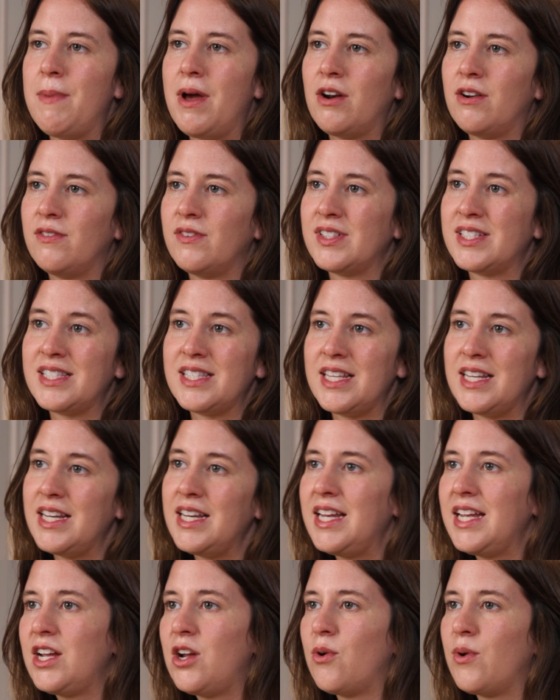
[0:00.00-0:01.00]
amount of
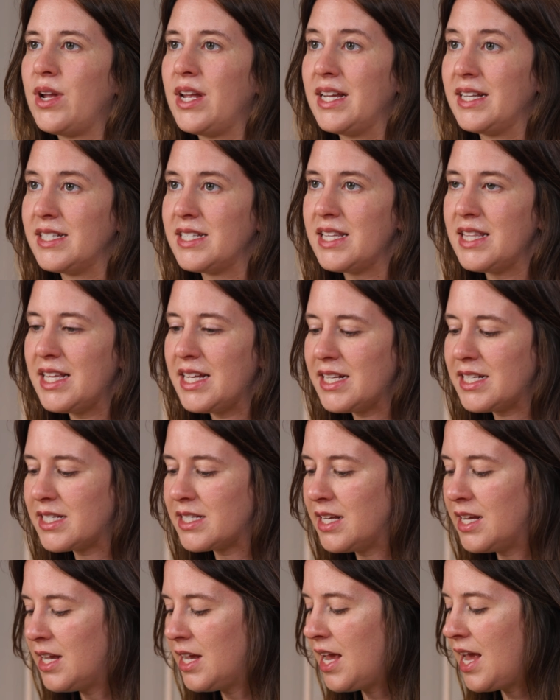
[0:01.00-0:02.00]
acidity going into
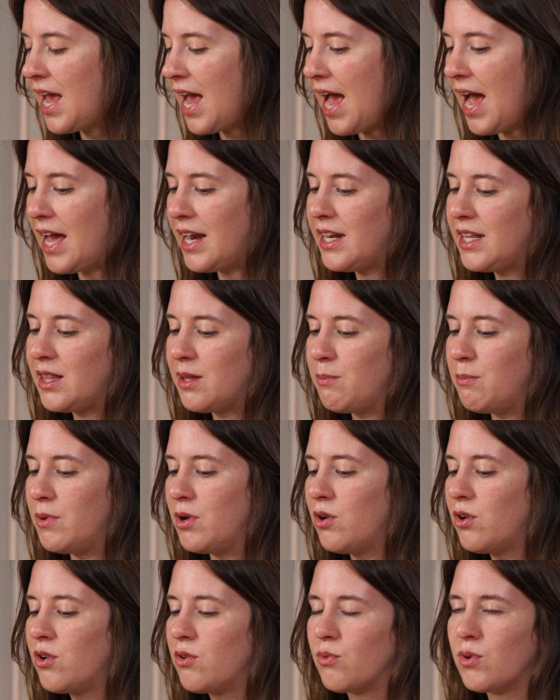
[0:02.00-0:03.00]
this, adding the
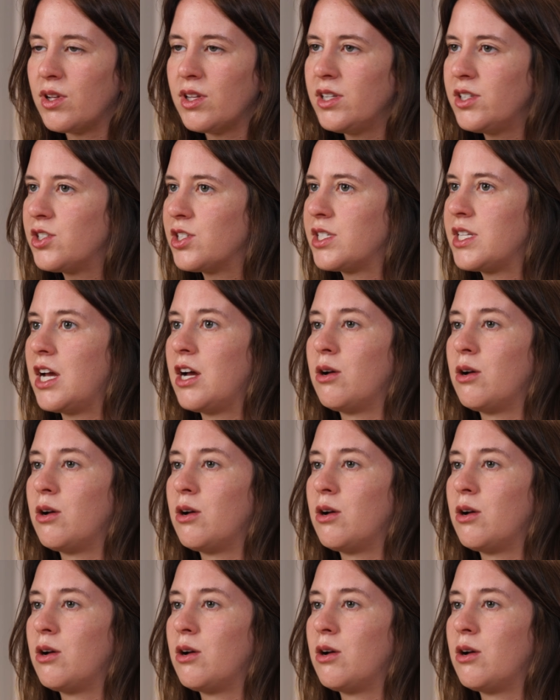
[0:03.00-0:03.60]
milk really just